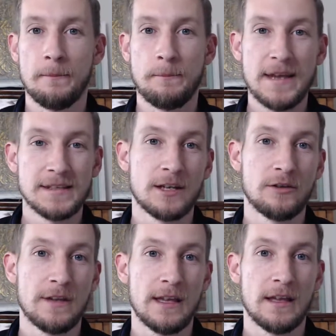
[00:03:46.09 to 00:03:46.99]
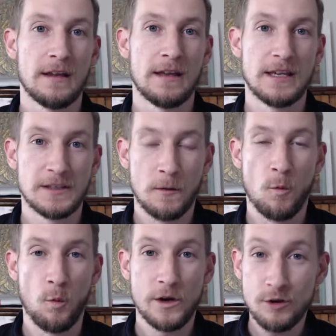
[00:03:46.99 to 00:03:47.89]
basically, is
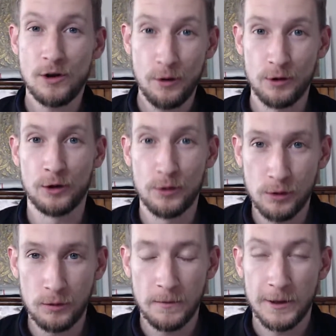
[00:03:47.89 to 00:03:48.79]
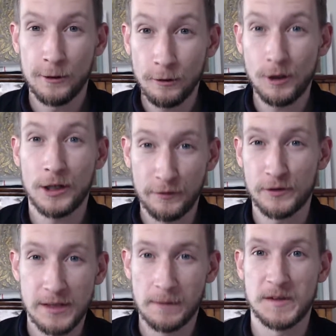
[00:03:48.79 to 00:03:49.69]
when you go to Google, you're looking for
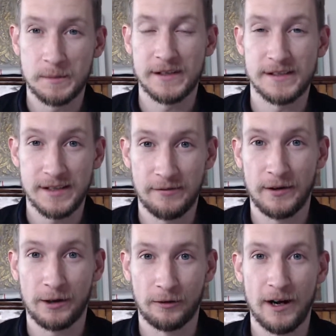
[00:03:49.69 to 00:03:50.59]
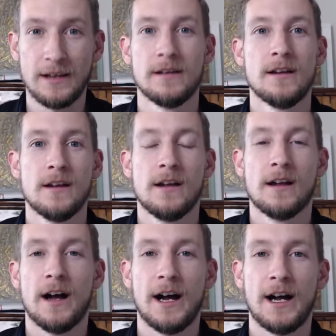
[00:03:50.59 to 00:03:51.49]
something specific, right?
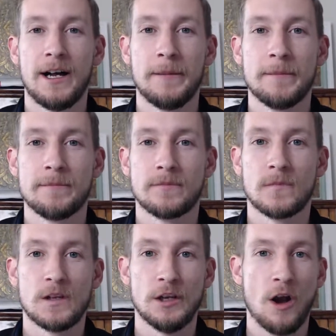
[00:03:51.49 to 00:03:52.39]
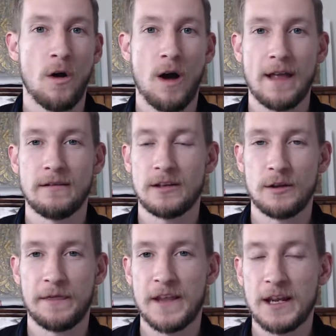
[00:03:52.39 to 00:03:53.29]

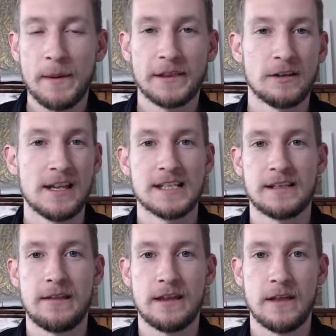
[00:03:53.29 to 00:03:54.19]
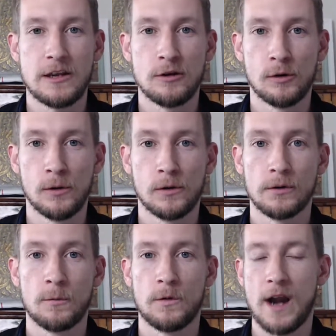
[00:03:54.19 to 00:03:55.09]
You think about the last thing that you
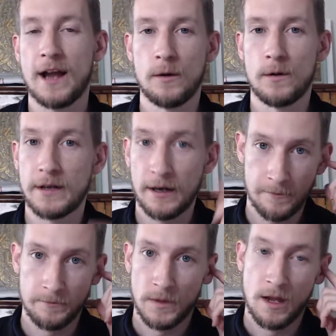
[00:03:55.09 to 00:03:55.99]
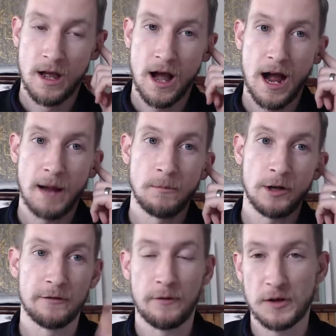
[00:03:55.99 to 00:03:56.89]
Googled. When I go on there, I'm
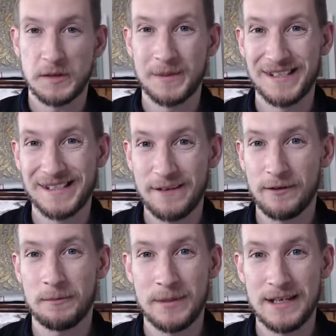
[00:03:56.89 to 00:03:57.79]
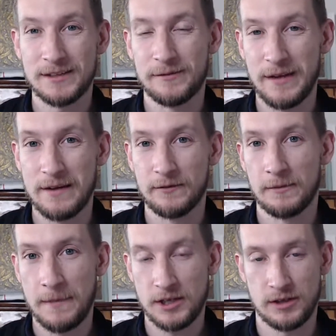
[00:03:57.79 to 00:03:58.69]
looking for a specific piece of
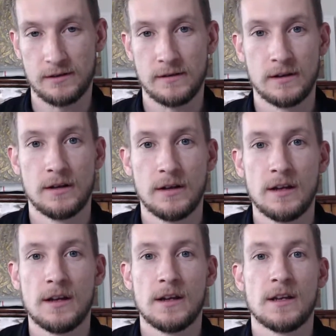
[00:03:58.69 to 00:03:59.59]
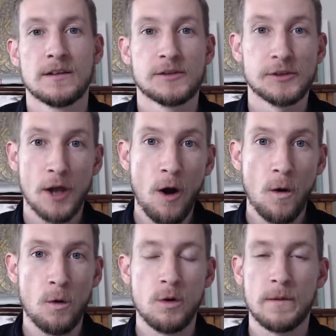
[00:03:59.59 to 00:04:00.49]
information.
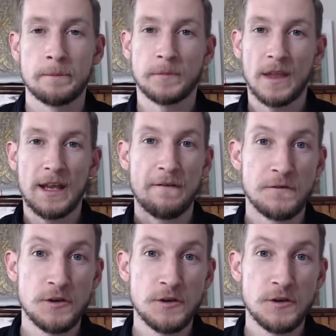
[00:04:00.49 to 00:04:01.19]
So if